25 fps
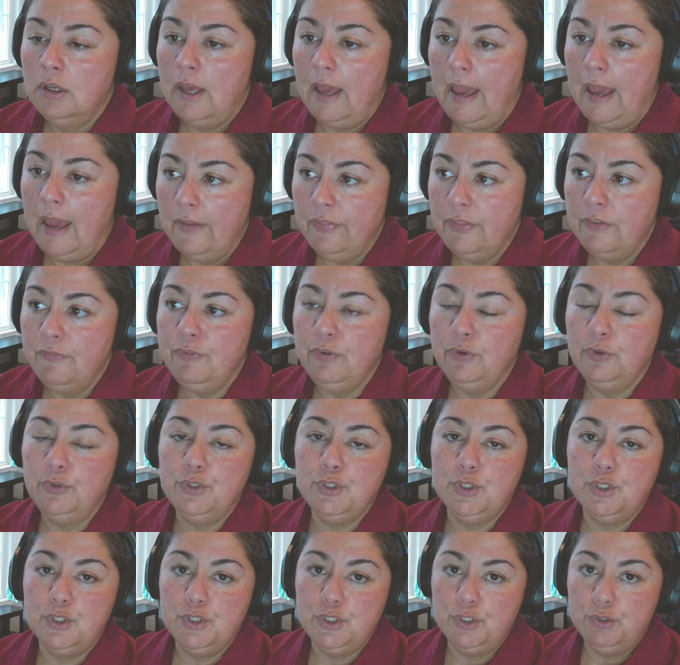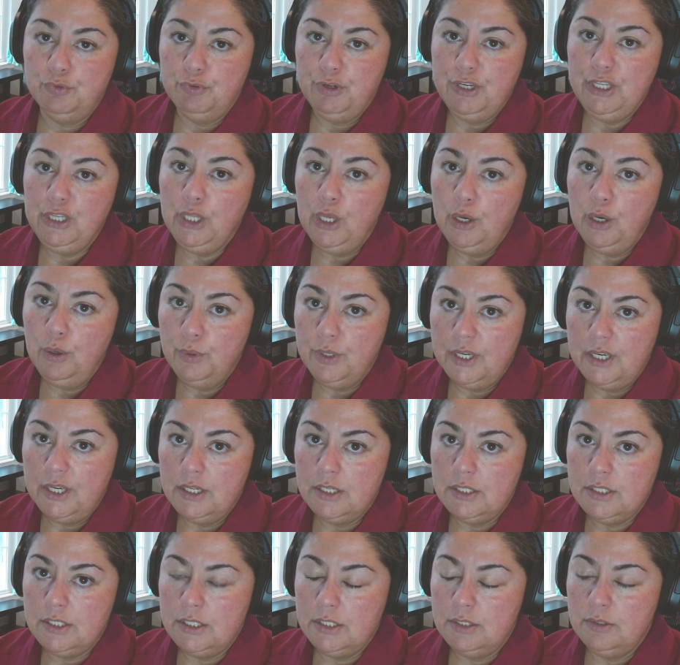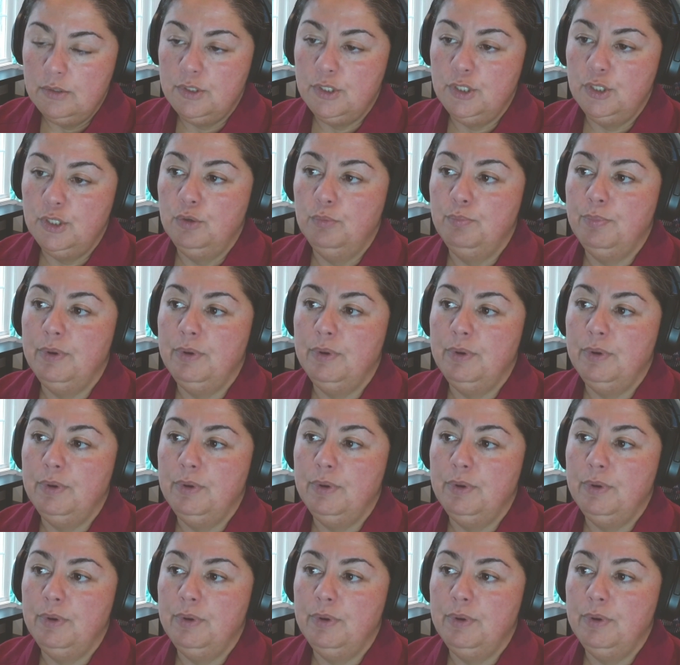add the filters and reload it to YouTube.